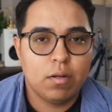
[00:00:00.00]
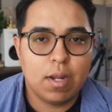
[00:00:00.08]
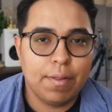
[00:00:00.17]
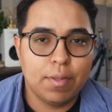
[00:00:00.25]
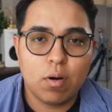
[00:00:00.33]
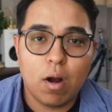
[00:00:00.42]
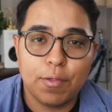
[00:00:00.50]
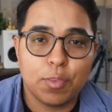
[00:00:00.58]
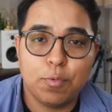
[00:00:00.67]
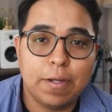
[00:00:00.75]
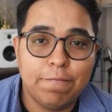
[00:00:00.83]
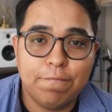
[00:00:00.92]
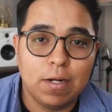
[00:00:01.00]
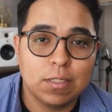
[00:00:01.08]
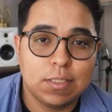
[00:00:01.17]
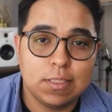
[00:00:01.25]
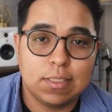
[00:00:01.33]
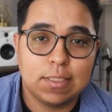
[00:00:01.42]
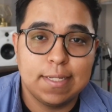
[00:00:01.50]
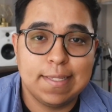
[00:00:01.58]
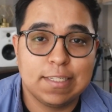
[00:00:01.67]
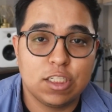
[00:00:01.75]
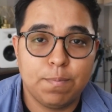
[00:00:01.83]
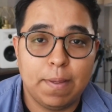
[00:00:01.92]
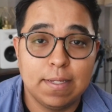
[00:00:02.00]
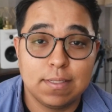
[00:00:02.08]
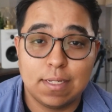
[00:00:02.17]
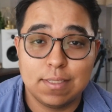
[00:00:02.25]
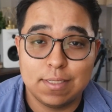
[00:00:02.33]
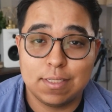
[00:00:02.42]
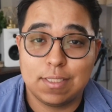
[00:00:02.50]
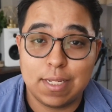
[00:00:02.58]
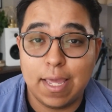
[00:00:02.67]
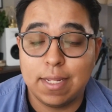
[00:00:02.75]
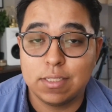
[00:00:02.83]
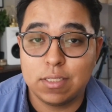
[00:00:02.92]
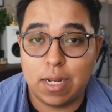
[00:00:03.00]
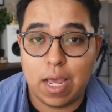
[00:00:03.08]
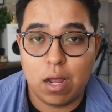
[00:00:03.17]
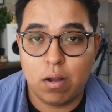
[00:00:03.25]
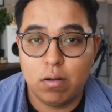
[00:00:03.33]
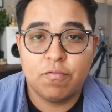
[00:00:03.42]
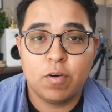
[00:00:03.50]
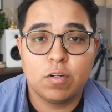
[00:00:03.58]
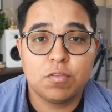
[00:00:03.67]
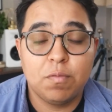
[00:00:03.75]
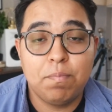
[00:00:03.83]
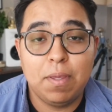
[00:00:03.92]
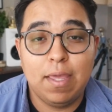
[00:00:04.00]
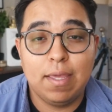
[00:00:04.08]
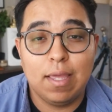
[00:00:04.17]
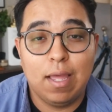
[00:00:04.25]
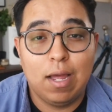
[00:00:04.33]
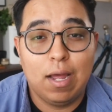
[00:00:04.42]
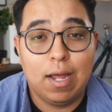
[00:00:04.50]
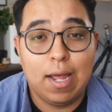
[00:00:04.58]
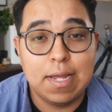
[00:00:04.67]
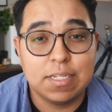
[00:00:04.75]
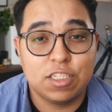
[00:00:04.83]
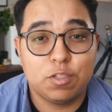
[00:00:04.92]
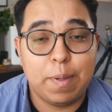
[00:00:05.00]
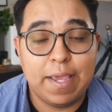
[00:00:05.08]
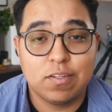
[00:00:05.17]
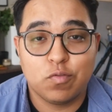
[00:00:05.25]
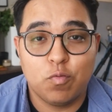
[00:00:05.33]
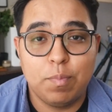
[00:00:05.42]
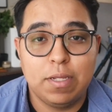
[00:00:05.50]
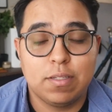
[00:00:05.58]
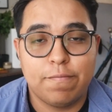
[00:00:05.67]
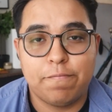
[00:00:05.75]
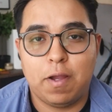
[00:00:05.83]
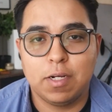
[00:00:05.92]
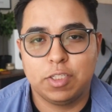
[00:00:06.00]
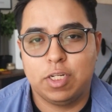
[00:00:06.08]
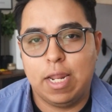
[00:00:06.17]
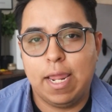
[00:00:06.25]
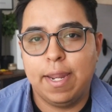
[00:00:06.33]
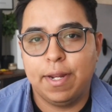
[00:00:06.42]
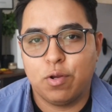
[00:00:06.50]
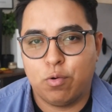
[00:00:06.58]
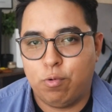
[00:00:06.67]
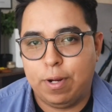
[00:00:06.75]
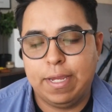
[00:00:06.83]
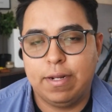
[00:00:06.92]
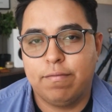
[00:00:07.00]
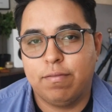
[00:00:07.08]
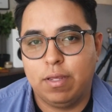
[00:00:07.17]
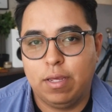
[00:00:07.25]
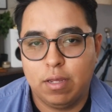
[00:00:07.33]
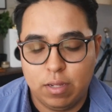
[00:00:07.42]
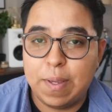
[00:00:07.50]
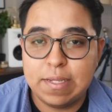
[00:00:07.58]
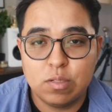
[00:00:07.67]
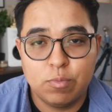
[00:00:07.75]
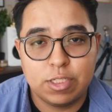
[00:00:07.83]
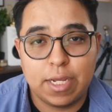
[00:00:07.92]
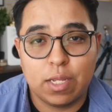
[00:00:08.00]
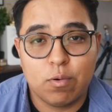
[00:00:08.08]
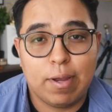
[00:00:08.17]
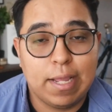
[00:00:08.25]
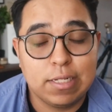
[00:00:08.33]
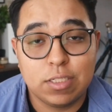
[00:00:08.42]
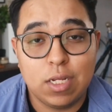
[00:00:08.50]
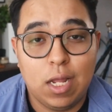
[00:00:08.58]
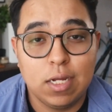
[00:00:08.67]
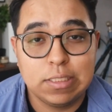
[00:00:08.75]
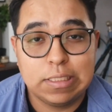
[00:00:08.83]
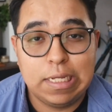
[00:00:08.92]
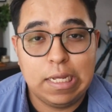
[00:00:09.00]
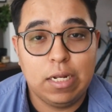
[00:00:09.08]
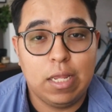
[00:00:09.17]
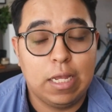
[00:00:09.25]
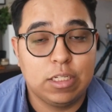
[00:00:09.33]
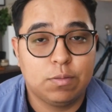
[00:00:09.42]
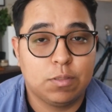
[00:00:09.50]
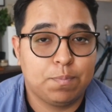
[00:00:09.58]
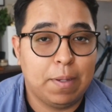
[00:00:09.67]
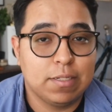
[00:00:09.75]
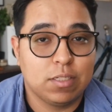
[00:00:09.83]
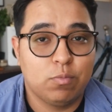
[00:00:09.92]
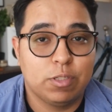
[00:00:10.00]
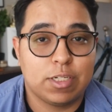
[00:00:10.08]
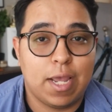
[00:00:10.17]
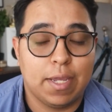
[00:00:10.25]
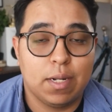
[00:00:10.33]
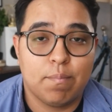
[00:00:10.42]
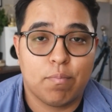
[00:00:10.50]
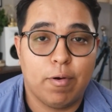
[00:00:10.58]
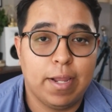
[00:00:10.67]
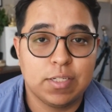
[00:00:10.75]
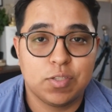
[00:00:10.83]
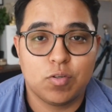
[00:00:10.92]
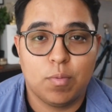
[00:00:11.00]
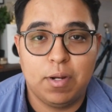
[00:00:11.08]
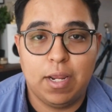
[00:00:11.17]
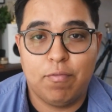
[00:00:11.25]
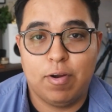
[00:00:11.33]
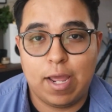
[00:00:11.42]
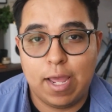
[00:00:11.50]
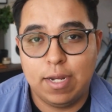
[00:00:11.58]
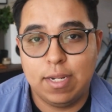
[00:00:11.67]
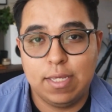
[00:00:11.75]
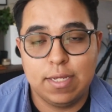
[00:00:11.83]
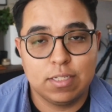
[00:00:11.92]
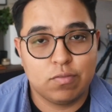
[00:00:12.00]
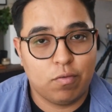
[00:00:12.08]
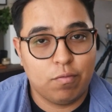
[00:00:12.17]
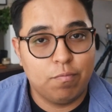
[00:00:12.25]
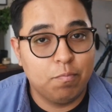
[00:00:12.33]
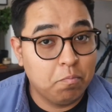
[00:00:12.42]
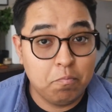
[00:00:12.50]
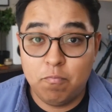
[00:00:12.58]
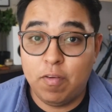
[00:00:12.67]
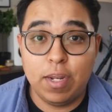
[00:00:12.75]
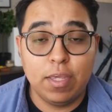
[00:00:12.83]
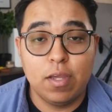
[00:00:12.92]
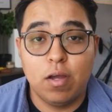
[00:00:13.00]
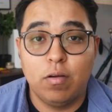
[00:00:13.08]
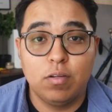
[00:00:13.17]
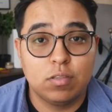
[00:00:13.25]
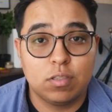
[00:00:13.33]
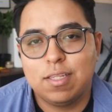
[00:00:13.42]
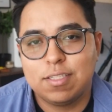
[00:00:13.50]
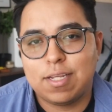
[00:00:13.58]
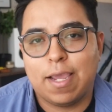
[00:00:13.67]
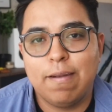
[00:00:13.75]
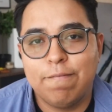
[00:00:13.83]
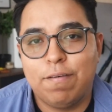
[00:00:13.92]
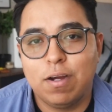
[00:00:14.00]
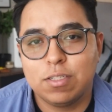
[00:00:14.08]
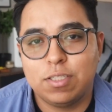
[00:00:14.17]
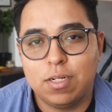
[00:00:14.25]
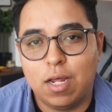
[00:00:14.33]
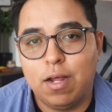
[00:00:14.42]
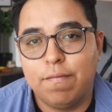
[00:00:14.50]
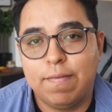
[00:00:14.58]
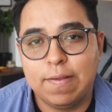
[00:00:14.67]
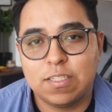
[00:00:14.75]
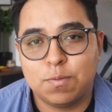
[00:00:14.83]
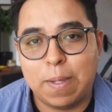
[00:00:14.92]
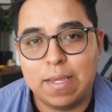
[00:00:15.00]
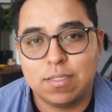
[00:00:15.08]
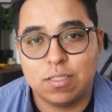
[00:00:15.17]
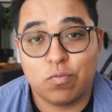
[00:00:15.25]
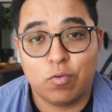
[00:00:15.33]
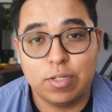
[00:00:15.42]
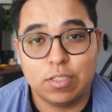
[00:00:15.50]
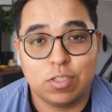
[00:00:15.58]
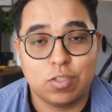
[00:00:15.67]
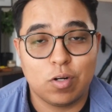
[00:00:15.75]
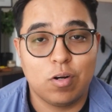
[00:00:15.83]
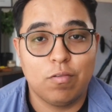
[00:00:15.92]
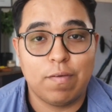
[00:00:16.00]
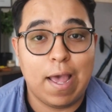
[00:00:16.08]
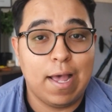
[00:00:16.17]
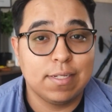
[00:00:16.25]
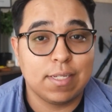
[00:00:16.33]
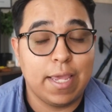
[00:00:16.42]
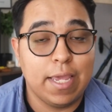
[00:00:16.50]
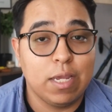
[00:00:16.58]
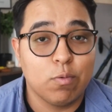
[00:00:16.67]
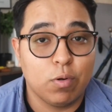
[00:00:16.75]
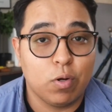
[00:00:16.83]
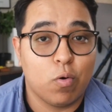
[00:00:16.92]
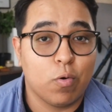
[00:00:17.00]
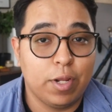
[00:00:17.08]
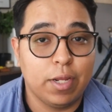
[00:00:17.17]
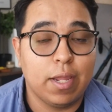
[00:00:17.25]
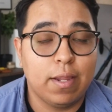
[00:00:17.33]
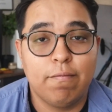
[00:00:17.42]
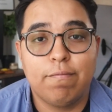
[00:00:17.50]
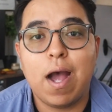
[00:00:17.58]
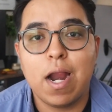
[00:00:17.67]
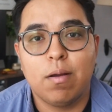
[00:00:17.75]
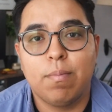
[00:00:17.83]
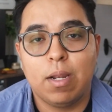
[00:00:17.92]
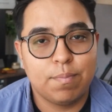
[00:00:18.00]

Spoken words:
Now, there are three functions to this space as it stands now. The first one being a space for me to function in creatively. A space in which I can write songs in, a space in which I can brainstorm different ideas for videos. The second function of this space is for it to serve as a recording environment.